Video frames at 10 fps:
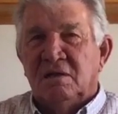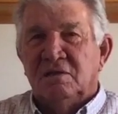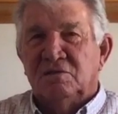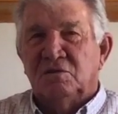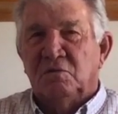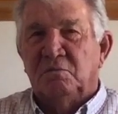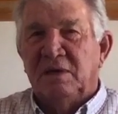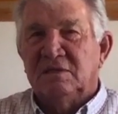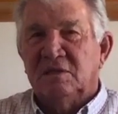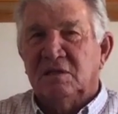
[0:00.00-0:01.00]
so
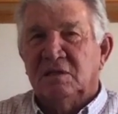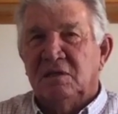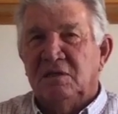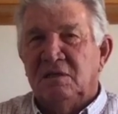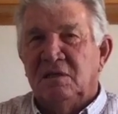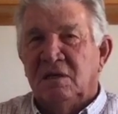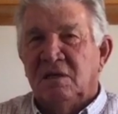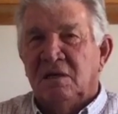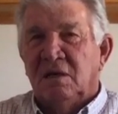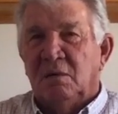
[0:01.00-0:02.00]
basically,
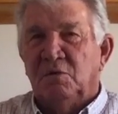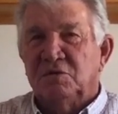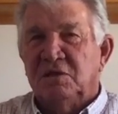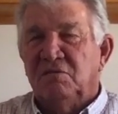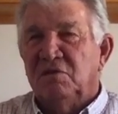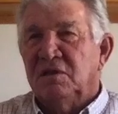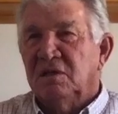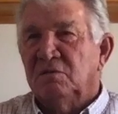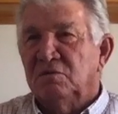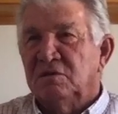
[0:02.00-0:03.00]
almost
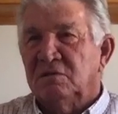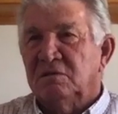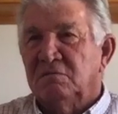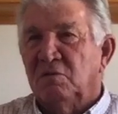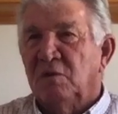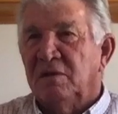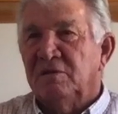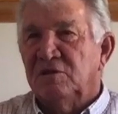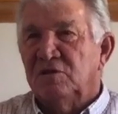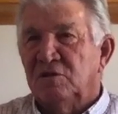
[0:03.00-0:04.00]
everything was around
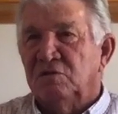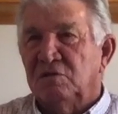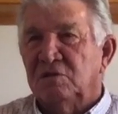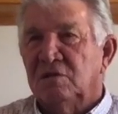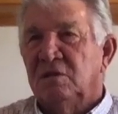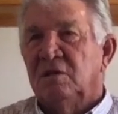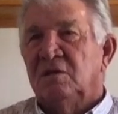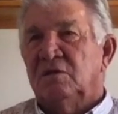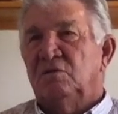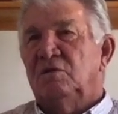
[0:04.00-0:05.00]
the church,
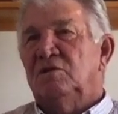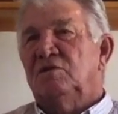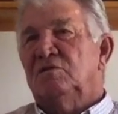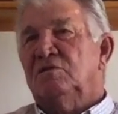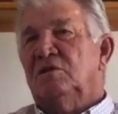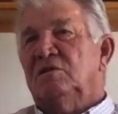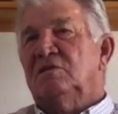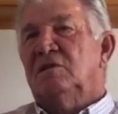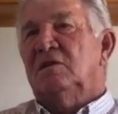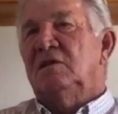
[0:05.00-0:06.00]
going to church on
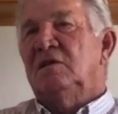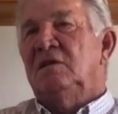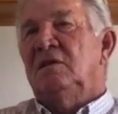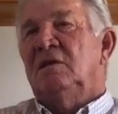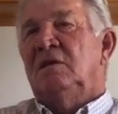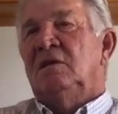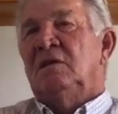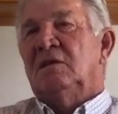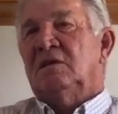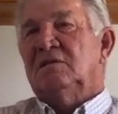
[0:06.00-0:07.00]
Sunday,
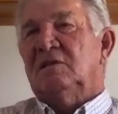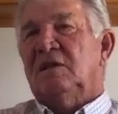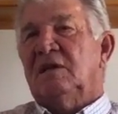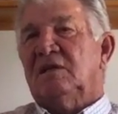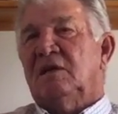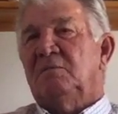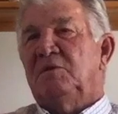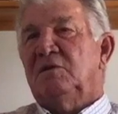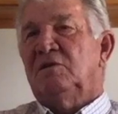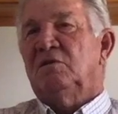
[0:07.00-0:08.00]
because at that time
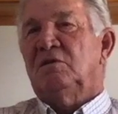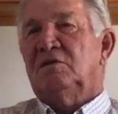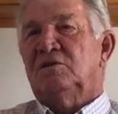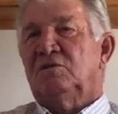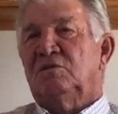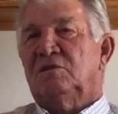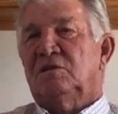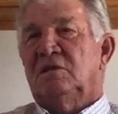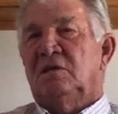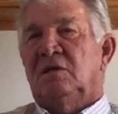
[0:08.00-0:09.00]
you'd go to church
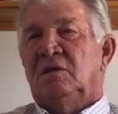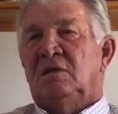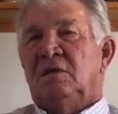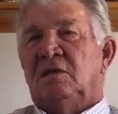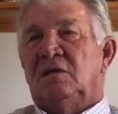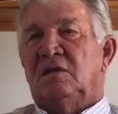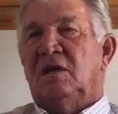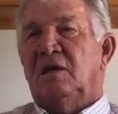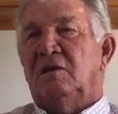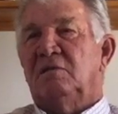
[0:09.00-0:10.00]
at
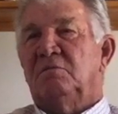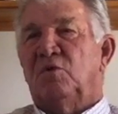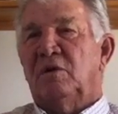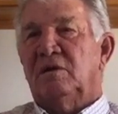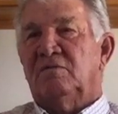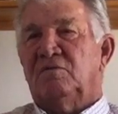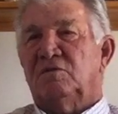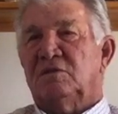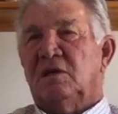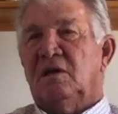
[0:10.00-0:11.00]
9 in the morning for
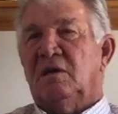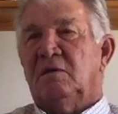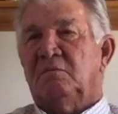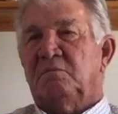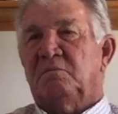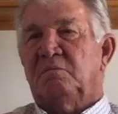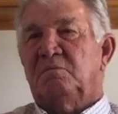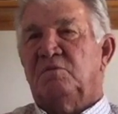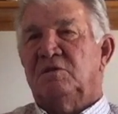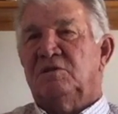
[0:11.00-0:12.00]

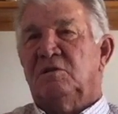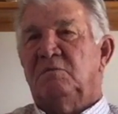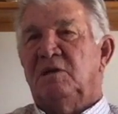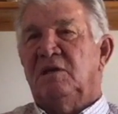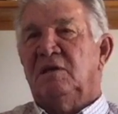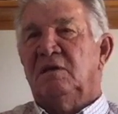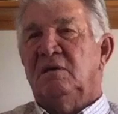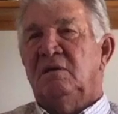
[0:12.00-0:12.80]
priesthood meeting.